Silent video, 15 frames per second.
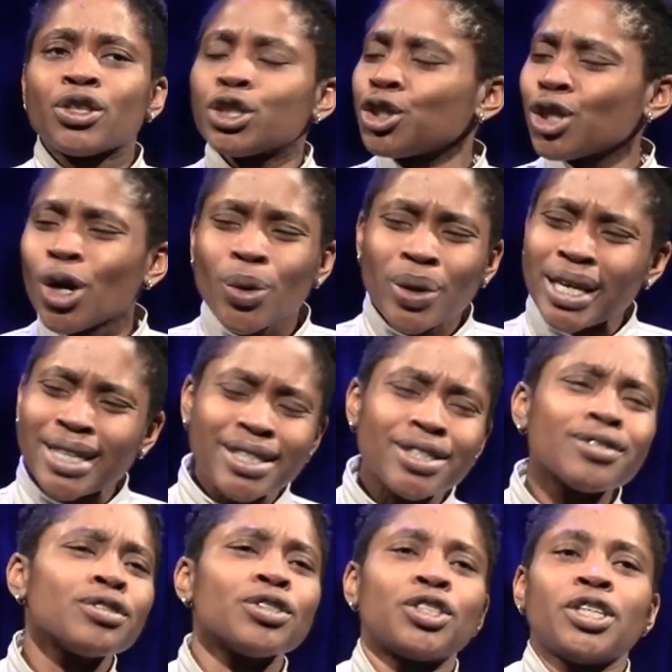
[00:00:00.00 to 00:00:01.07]
The show
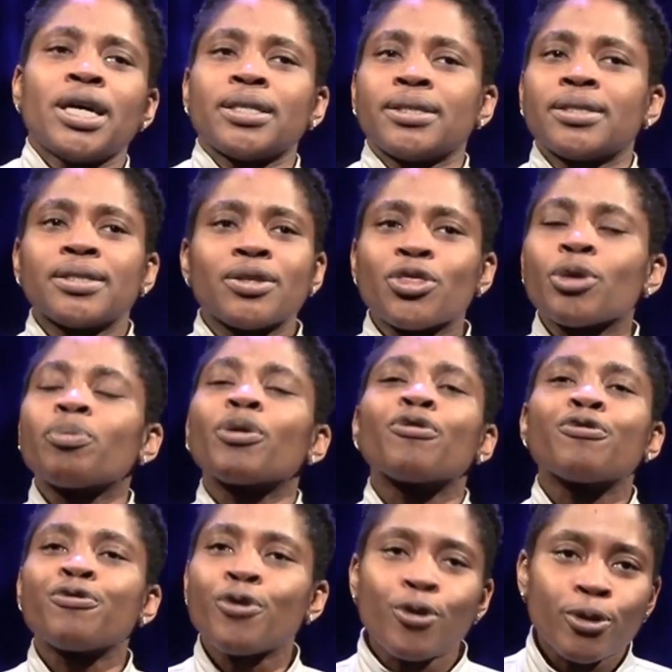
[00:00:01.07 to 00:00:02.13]
isn't just the
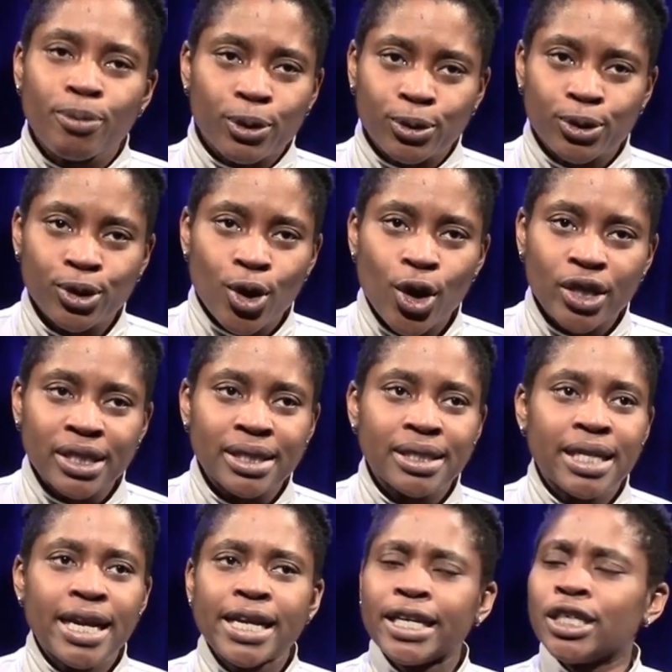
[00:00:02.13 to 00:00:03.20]
performers on
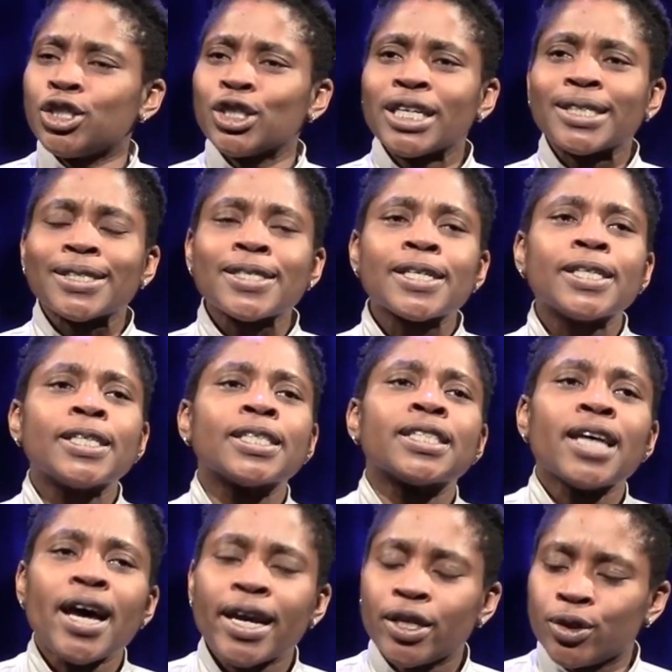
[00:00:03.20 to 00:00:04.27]
stage, it's the
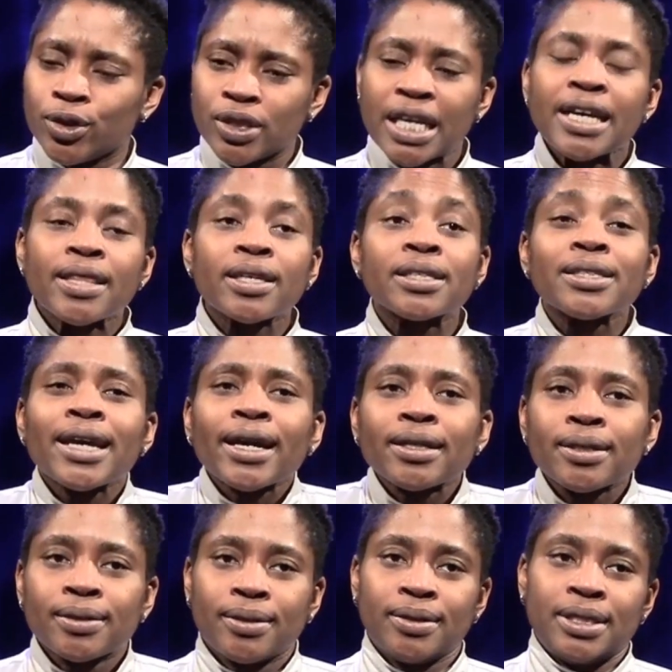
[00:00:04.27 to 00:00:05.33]
designers, the
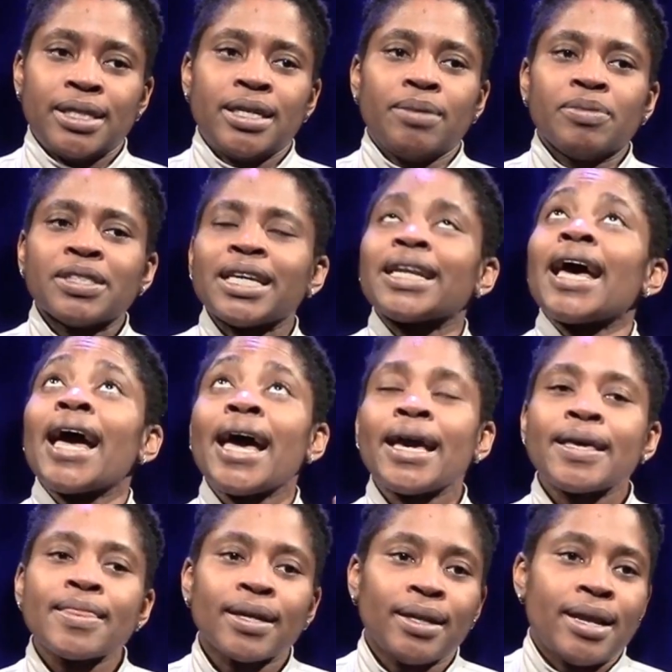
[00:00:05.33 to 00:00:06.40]
technical teams that
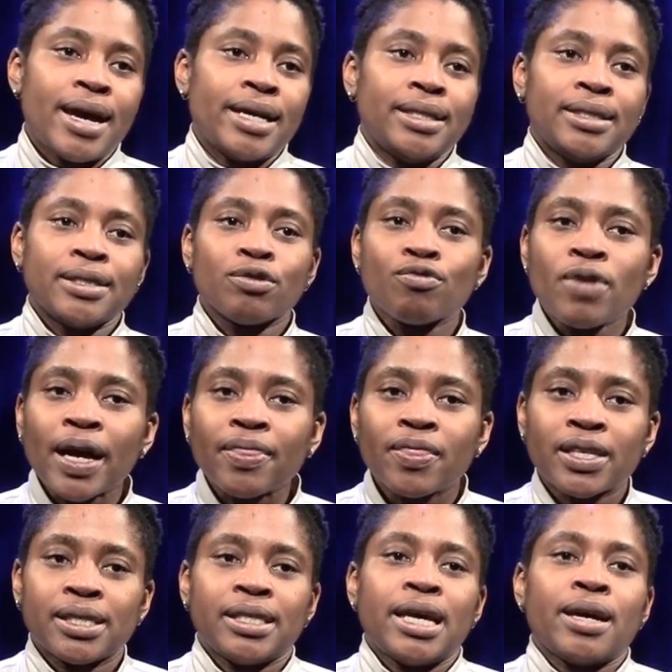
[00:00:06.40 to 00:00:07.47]
hang the lights and
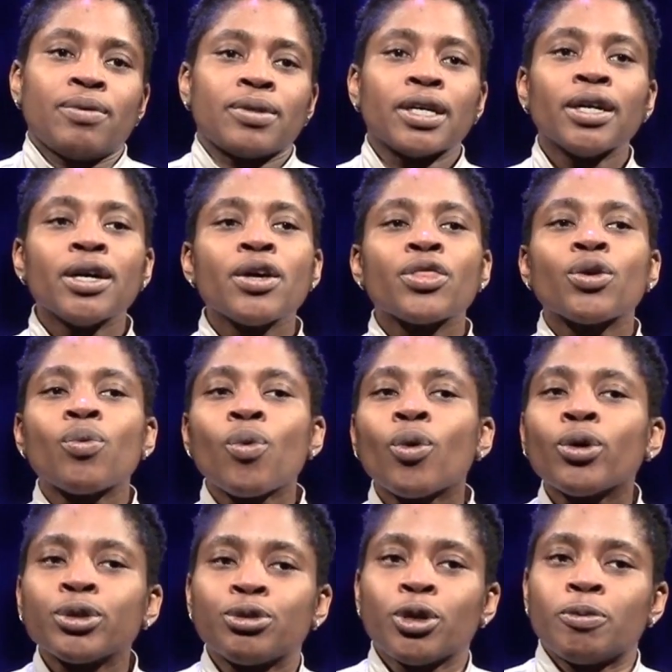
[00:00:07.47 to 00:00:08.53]
run the sound, the
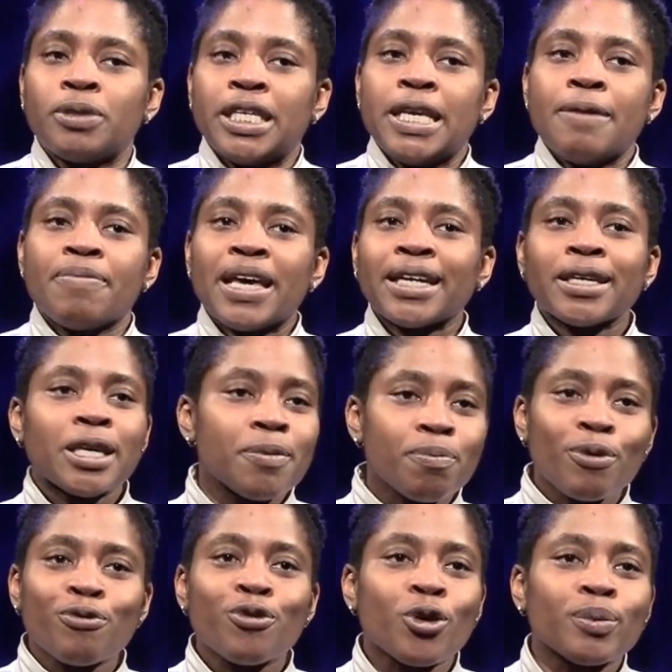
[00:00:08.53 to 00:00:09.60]
wardrobe team that
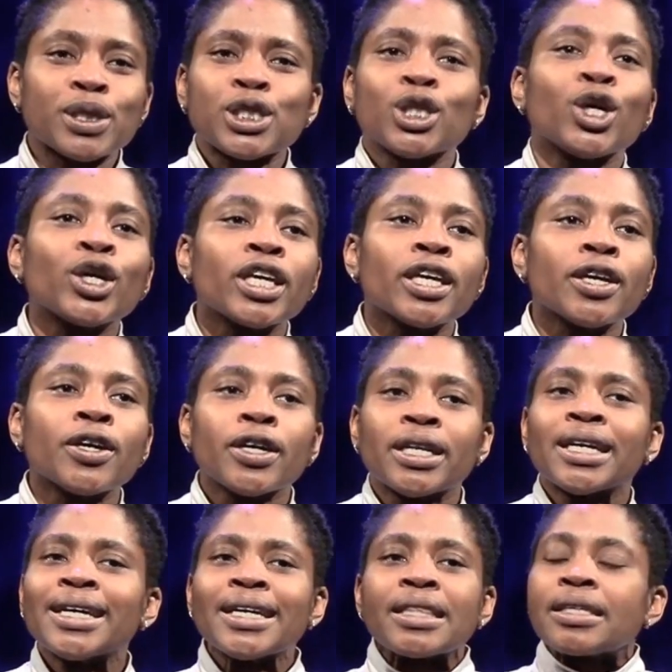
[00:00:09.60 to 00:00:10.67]
keep performers looking good,